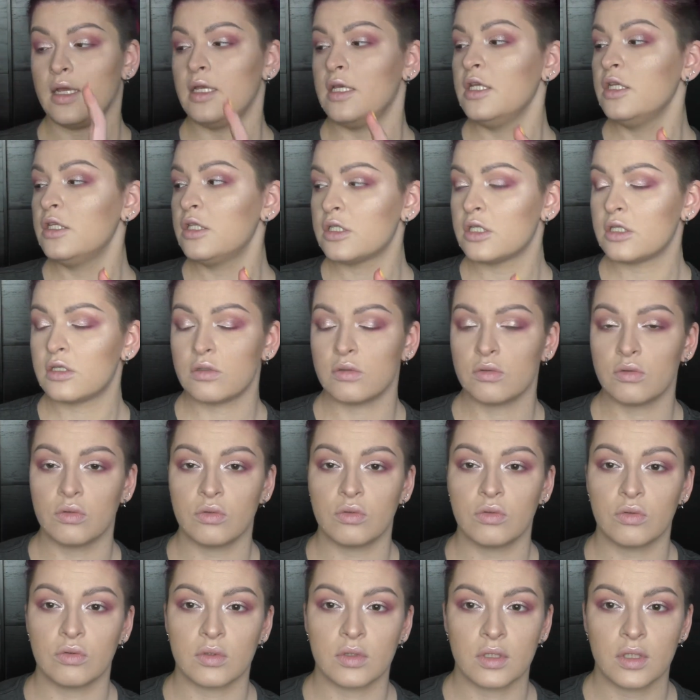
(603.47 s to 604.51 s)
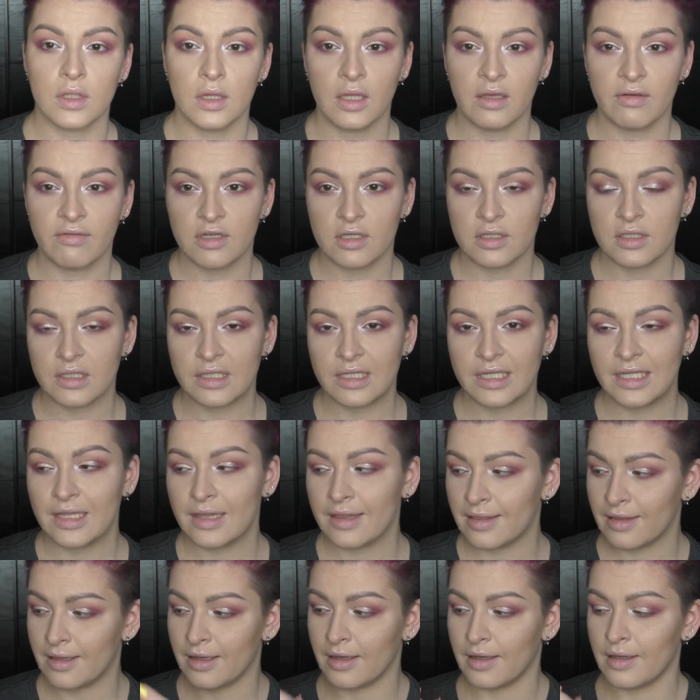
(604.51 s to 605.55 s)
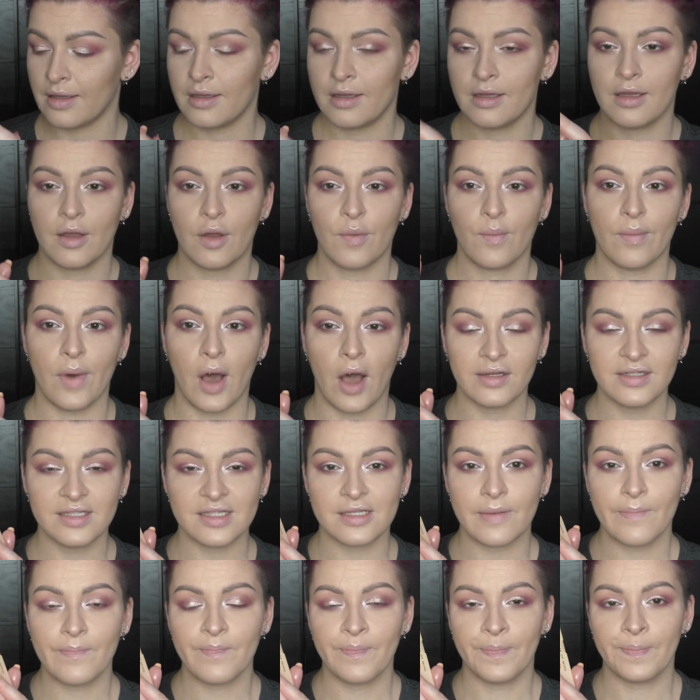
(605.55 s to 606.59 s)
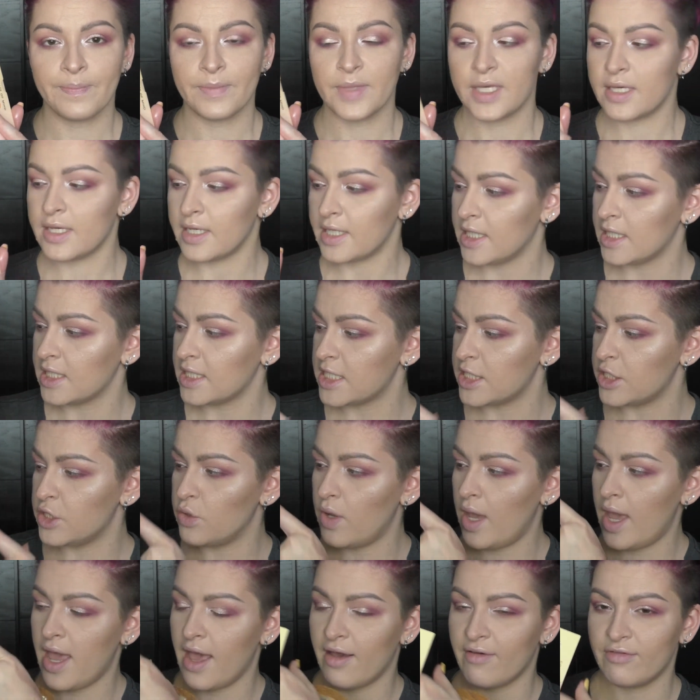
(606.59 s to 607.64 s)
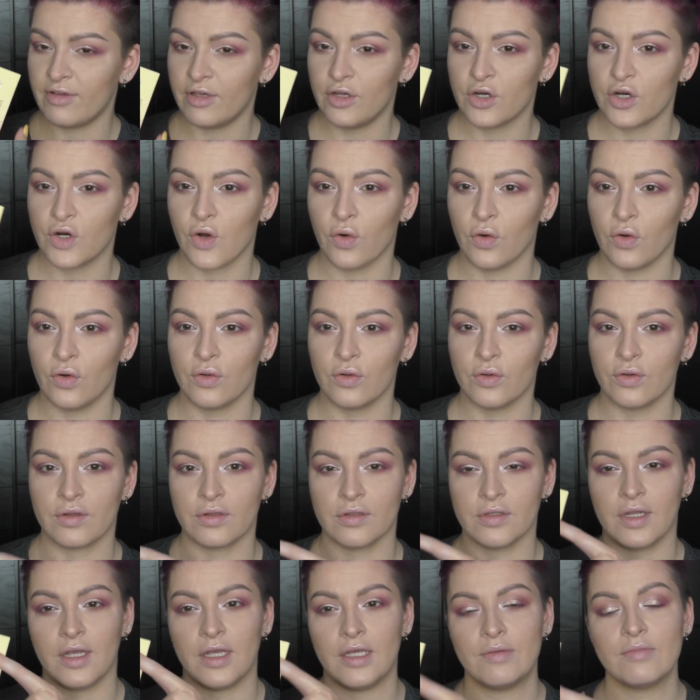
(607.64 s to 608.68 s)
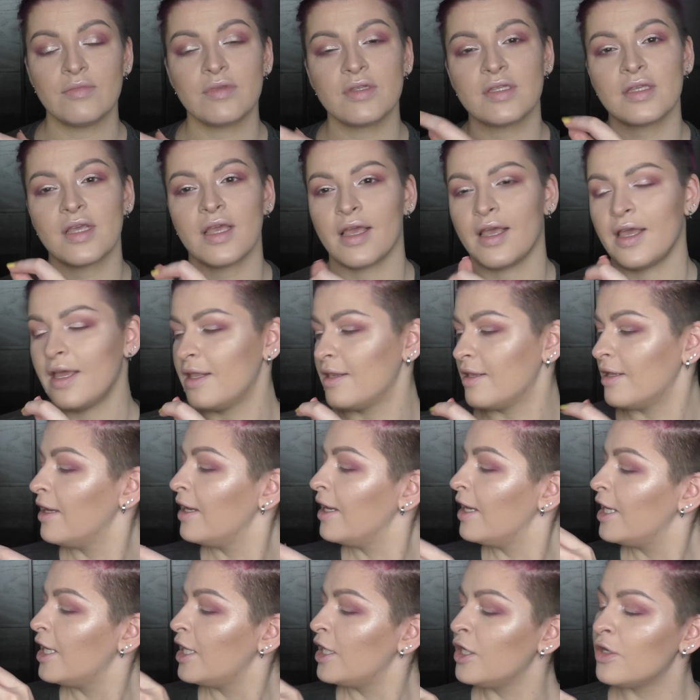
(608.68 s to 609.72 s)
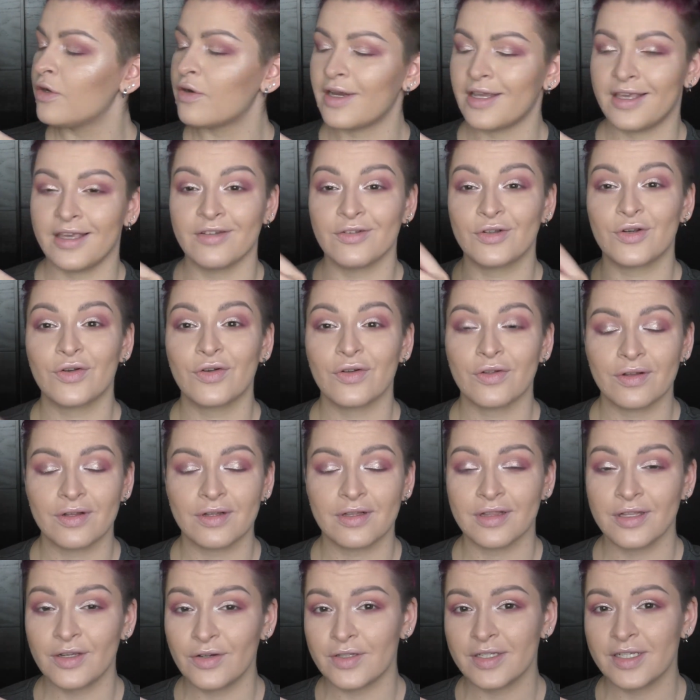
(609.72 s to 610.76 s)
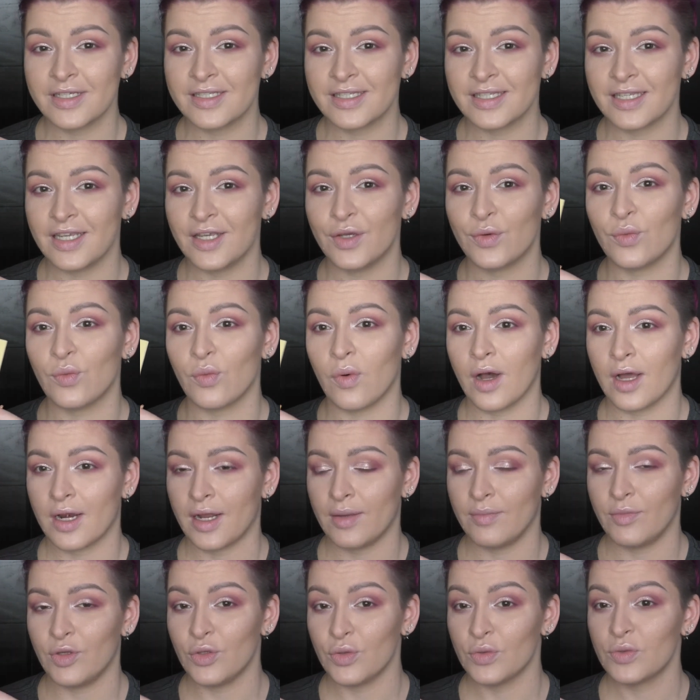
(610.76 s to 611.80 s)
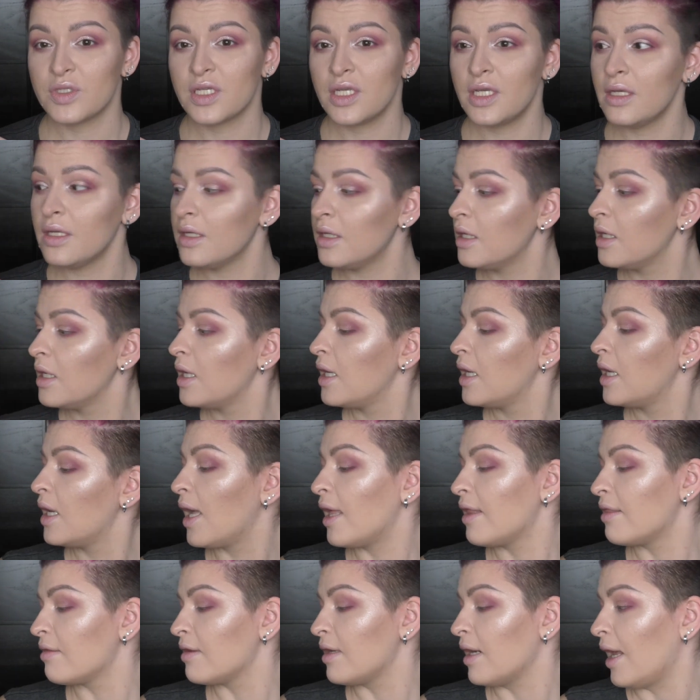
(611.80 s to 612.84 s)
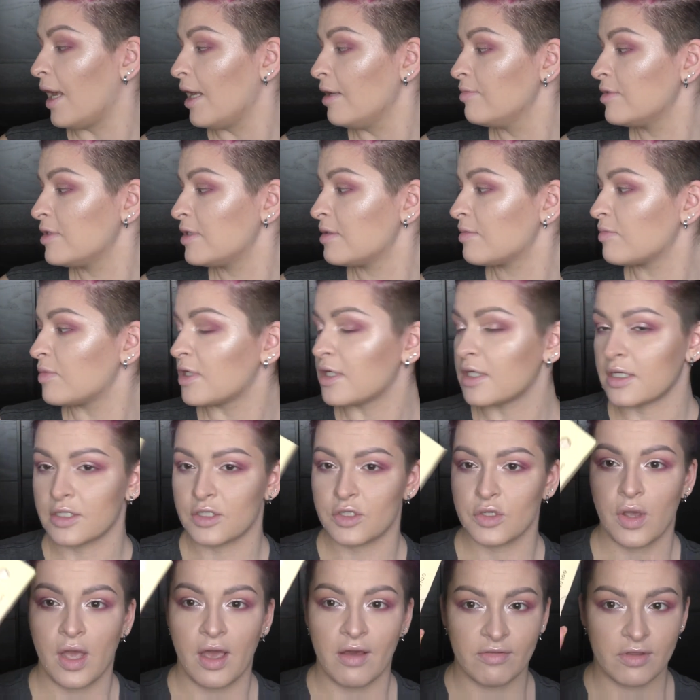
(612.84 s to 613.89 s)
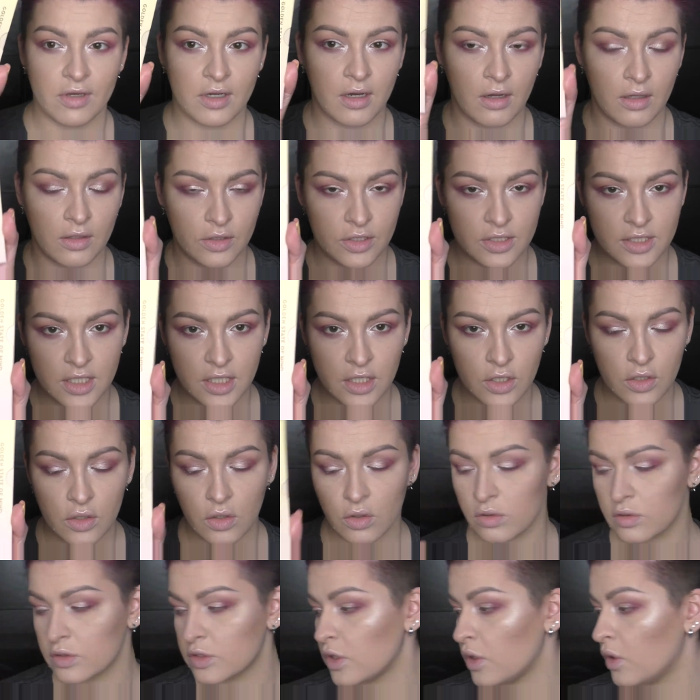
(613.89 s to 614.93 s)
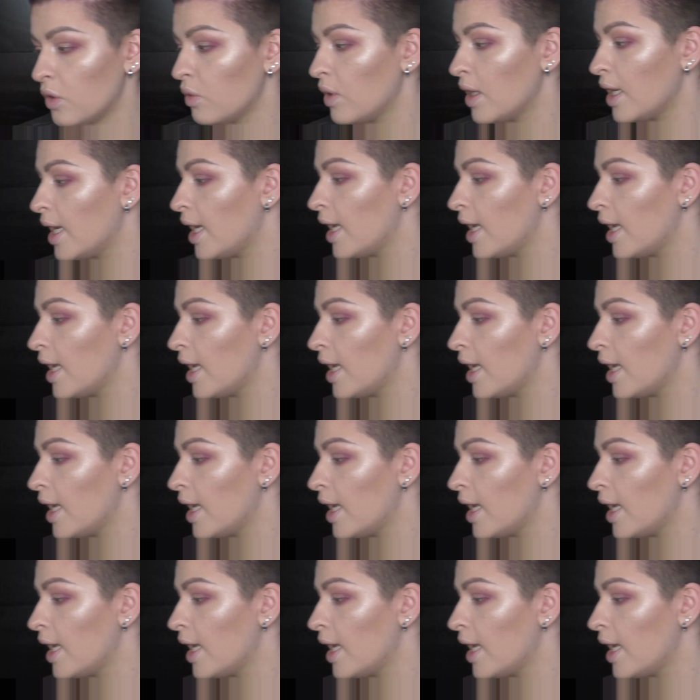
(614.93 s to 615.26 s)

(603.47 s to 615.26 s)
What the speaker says: I need to leave it in the box because you have here all the names, and here I can clearly see what I'm using and the names because you have the colors here also.